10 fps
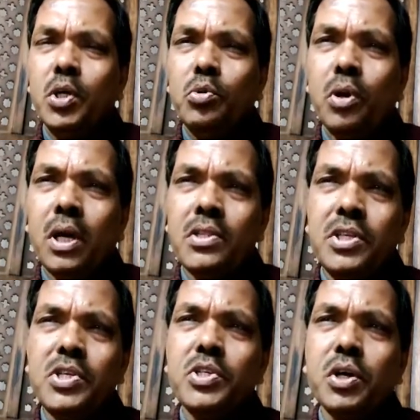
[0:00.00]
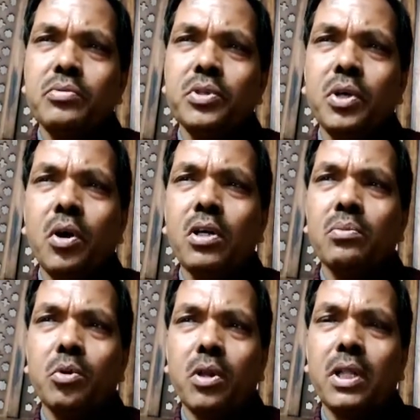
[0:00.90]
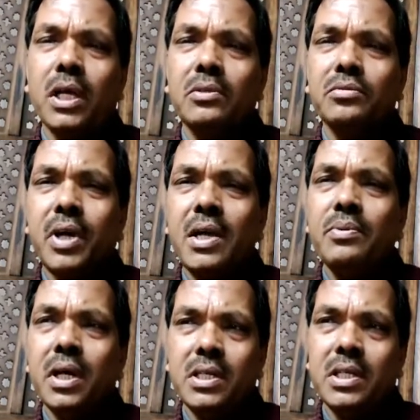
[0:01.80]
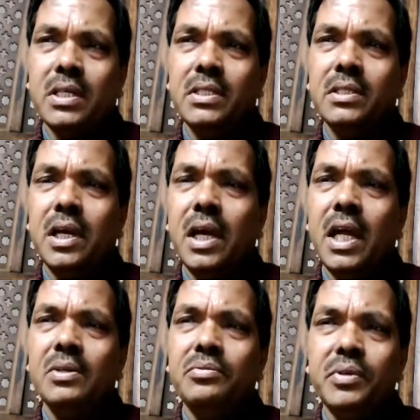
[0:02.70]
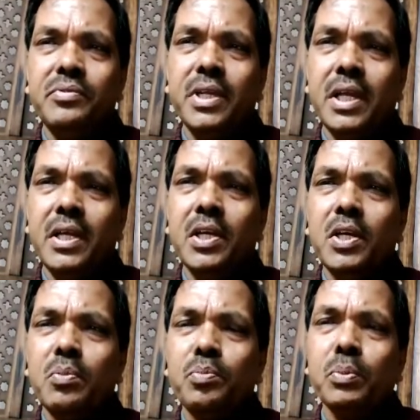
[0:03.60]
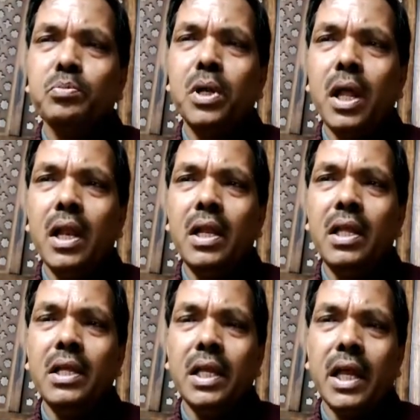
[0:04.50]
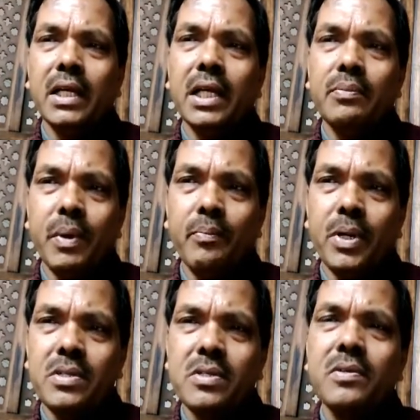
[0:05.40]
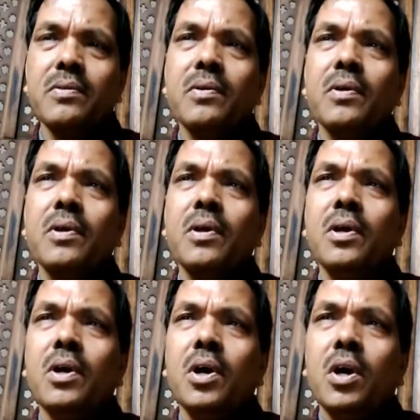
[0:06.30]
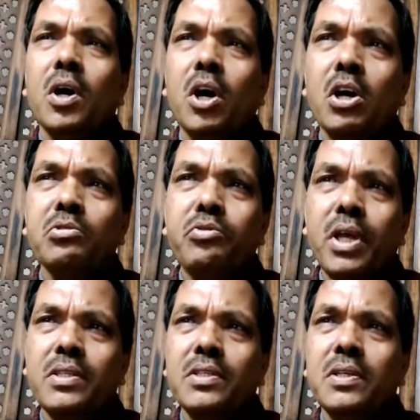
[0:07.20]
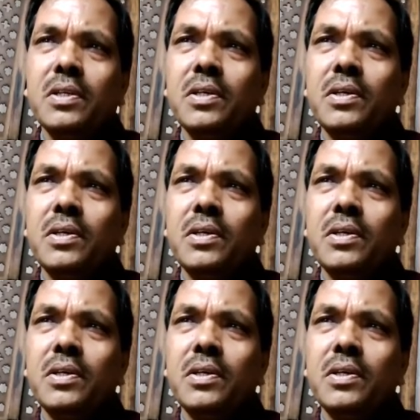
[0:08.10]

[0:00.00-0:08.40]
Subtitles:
to consist of not more than 550 popularly elected members, of which